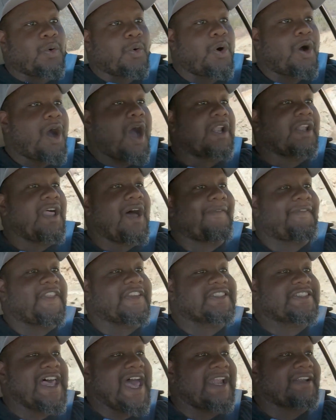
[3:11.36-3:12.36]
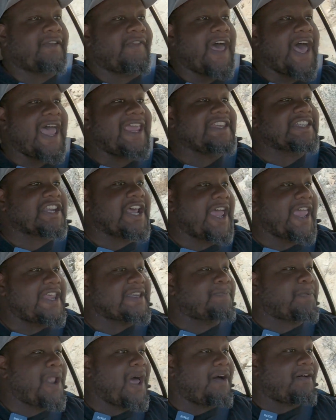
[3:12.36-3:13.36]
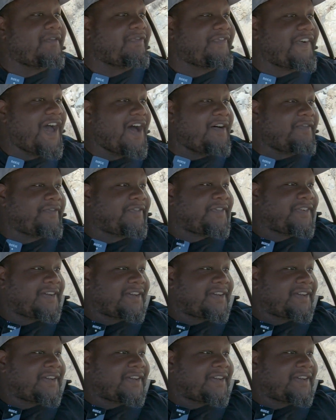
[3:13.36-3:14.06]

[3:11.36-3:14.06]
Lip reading: Well, I love the sound of the HKS blower valve.